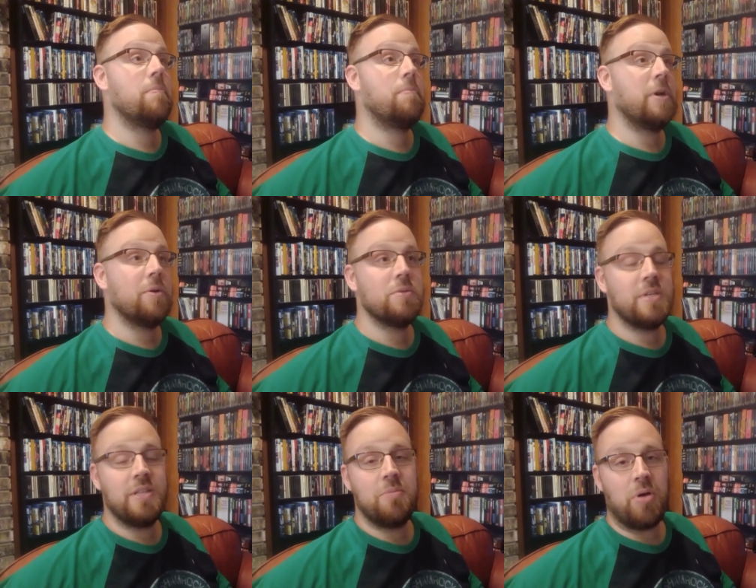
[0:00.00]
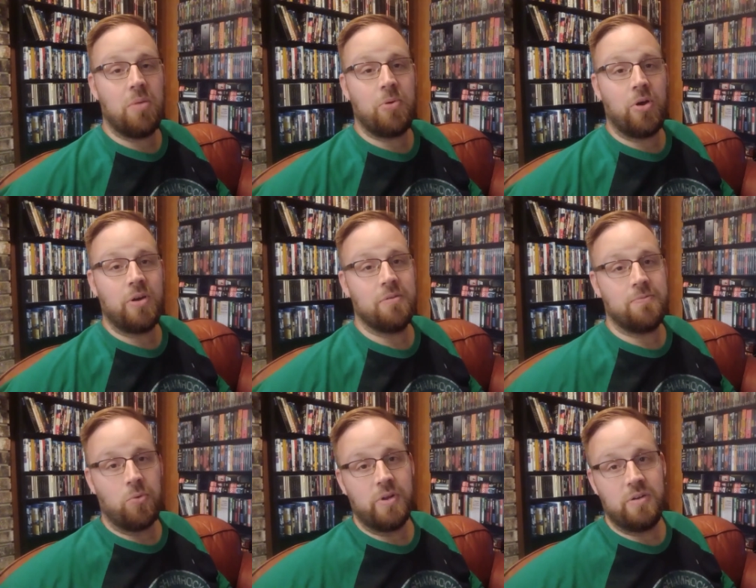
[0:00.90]
But it was in the ballpark of
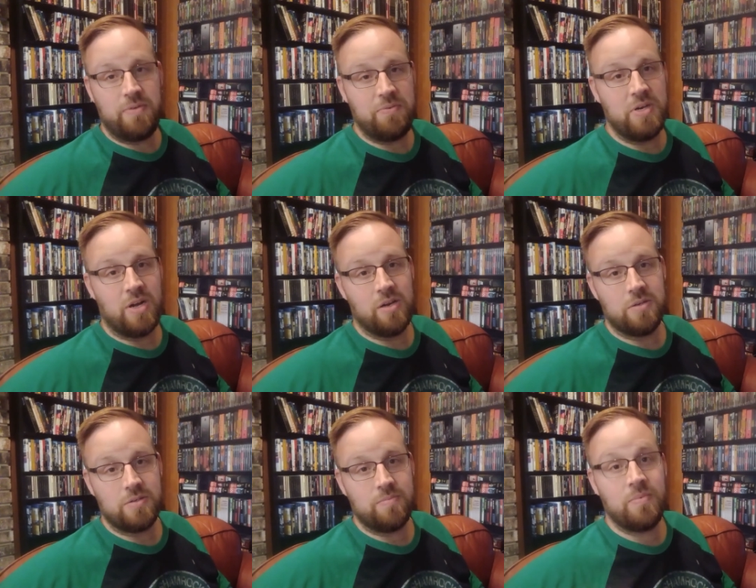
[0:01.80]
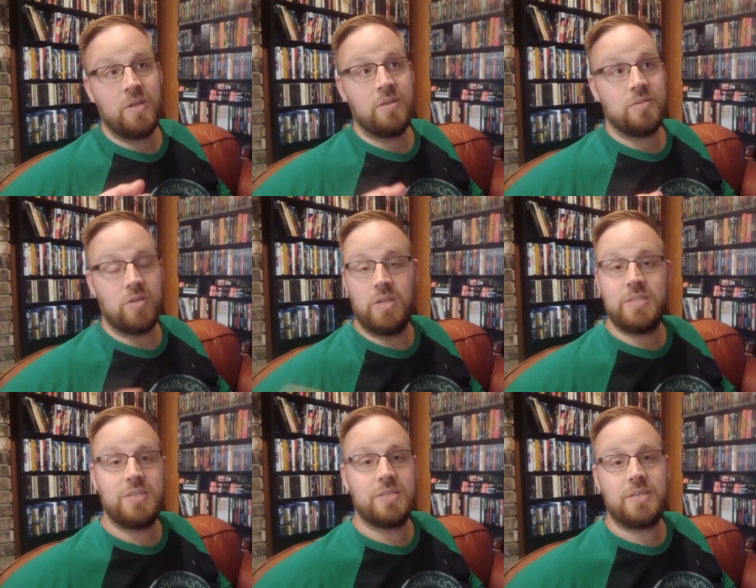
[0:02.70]
40 to $50. So
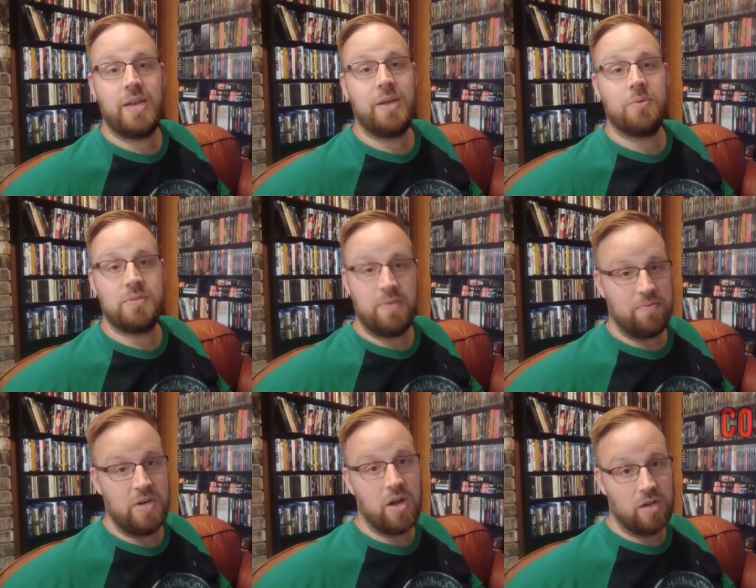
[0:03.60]
let's just say it was $50.